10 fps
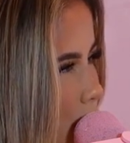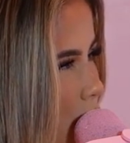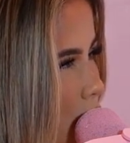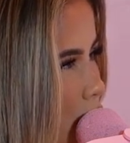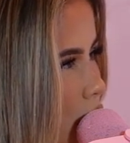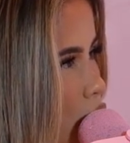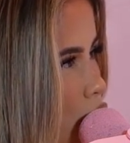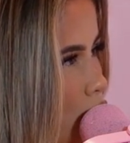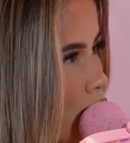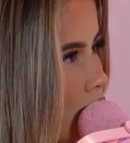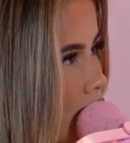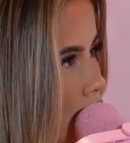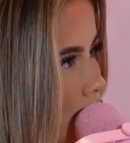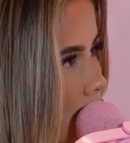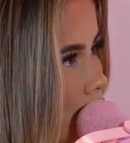of people that would
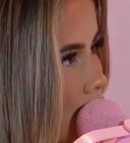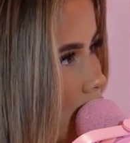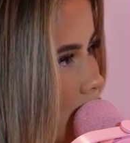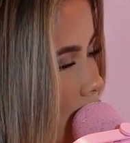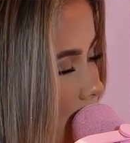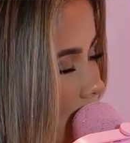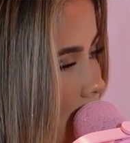do anything